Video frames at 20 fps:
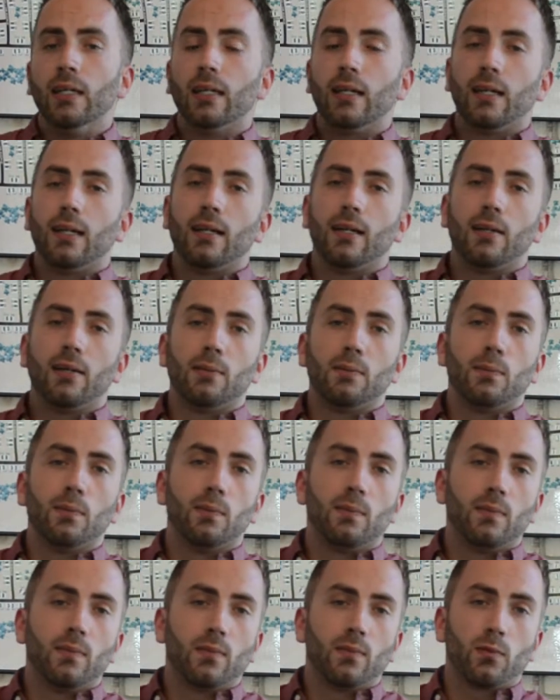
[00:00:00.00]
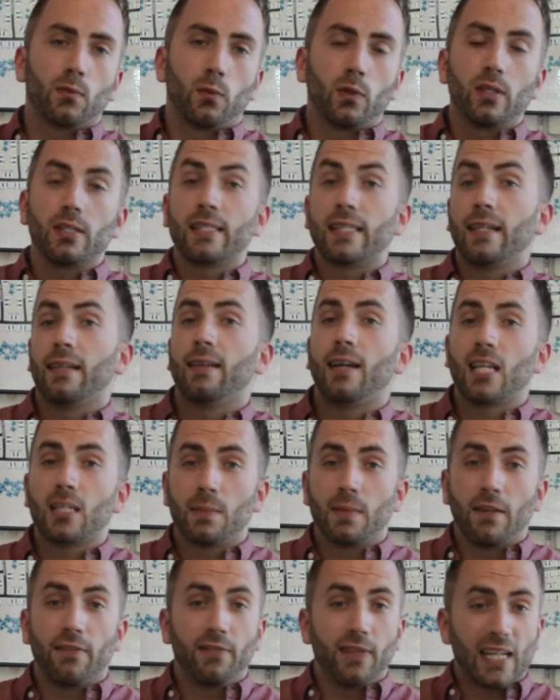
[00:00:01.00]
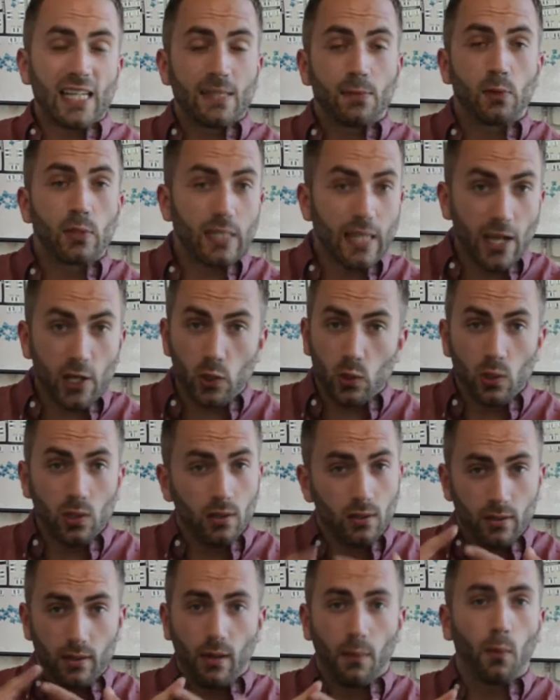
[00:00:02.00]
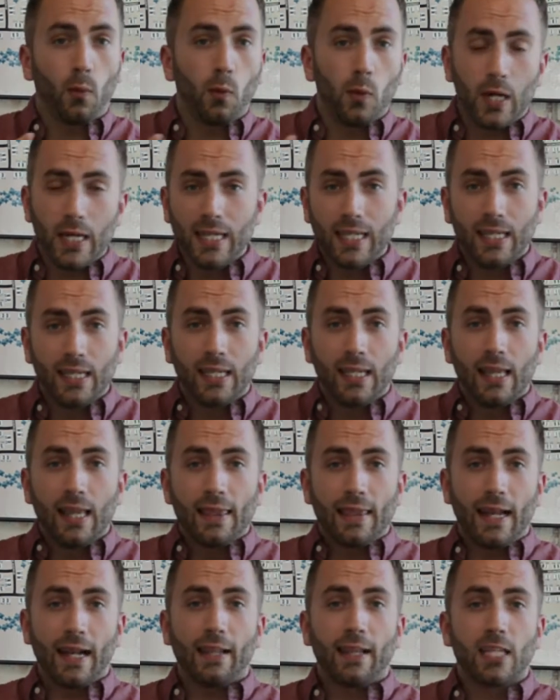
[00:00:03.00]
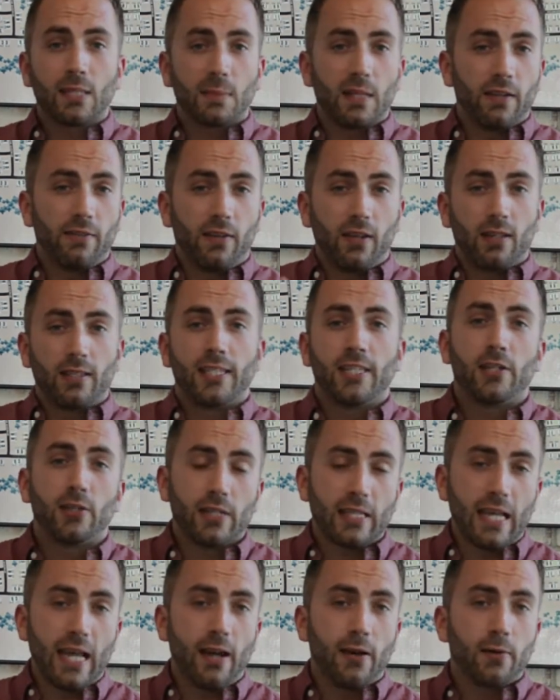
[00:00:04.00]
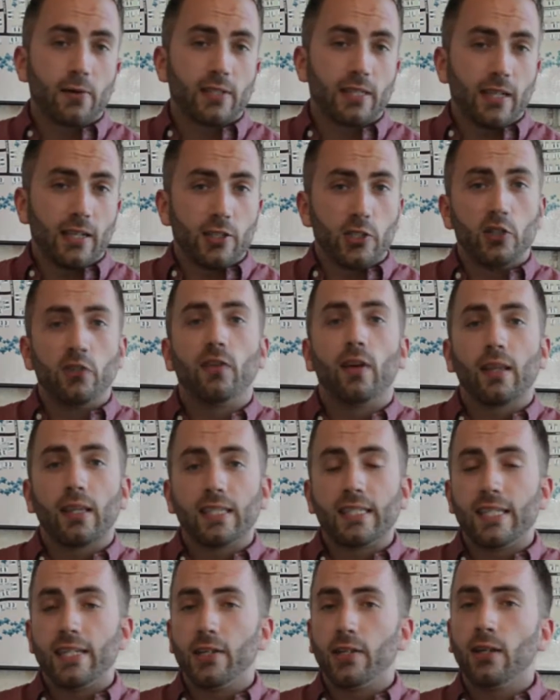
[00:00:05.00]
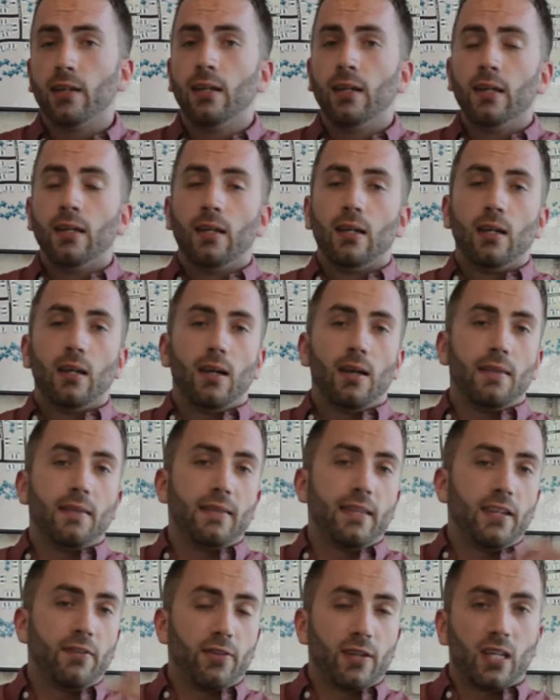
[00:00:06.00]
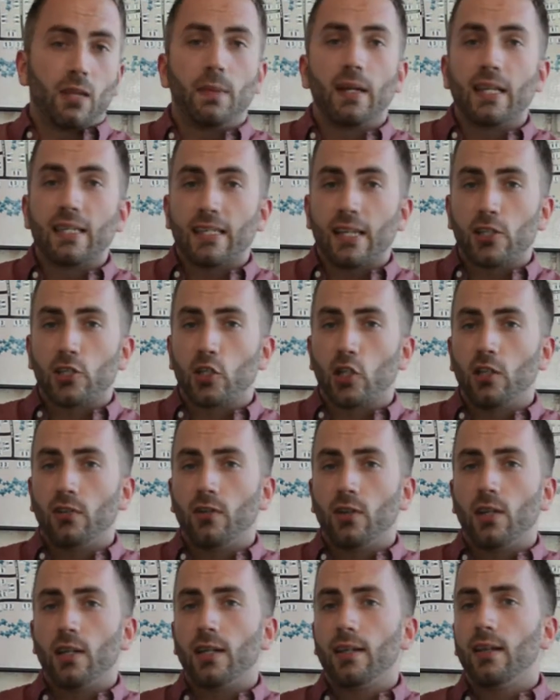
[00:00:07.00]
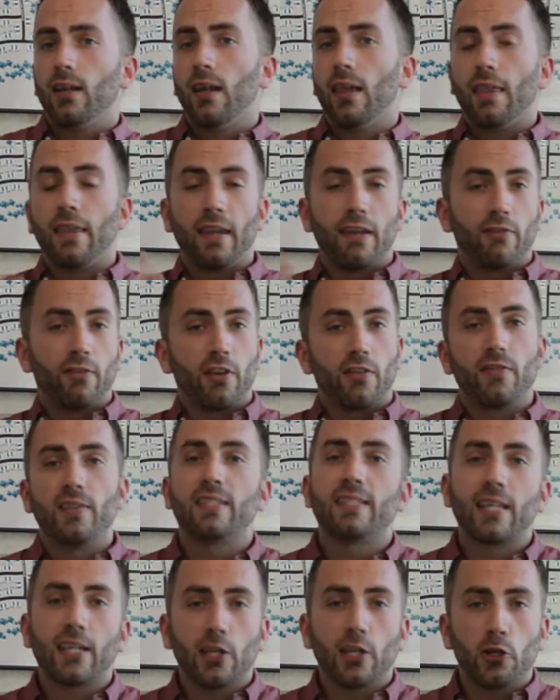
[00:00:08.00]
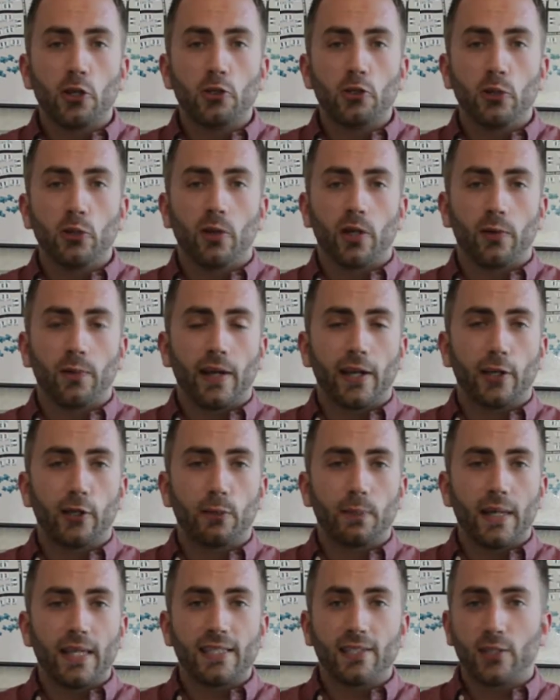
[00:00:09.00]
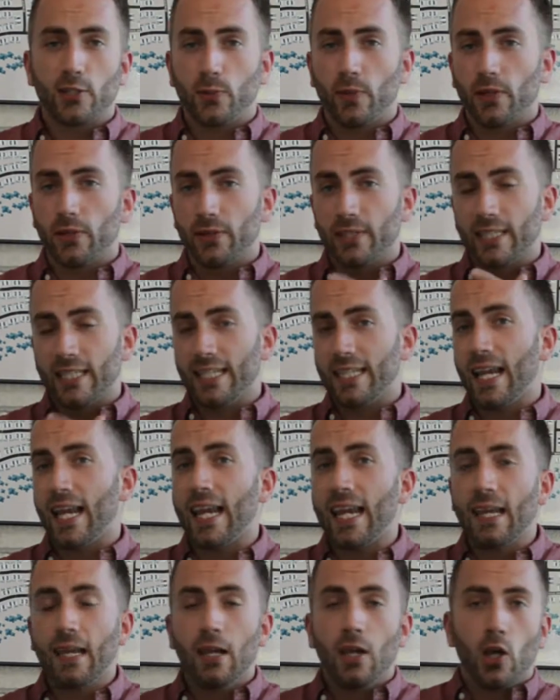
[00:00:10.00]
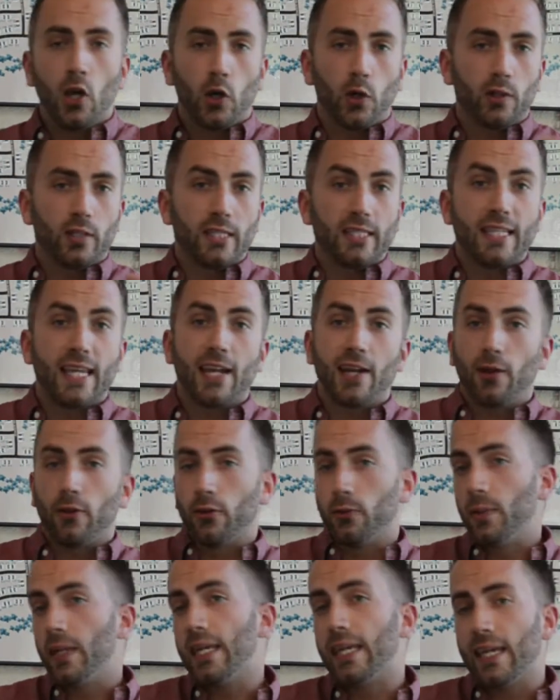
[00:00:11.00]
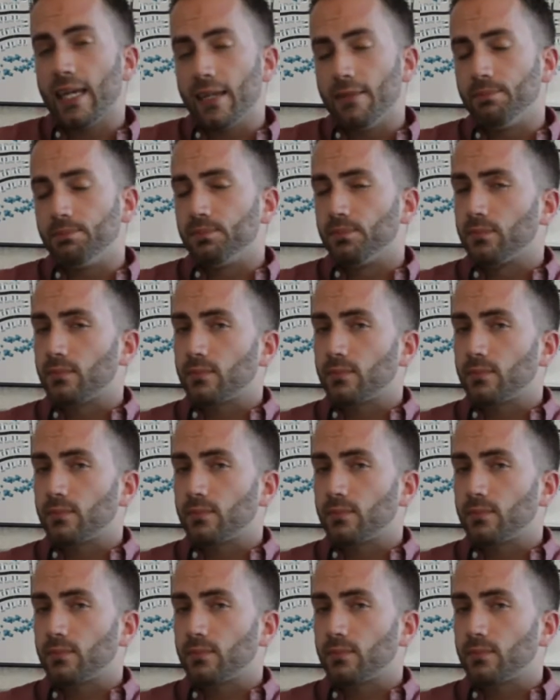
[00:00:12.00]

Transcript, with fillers: Um, real estate allows me a flexible schedule, number one. That allows me to volunteer the hours that I do volunteer, uh, the different committees I serve on, the different events I go to on a regular basis, whether it's at night or in the day or on the weekend.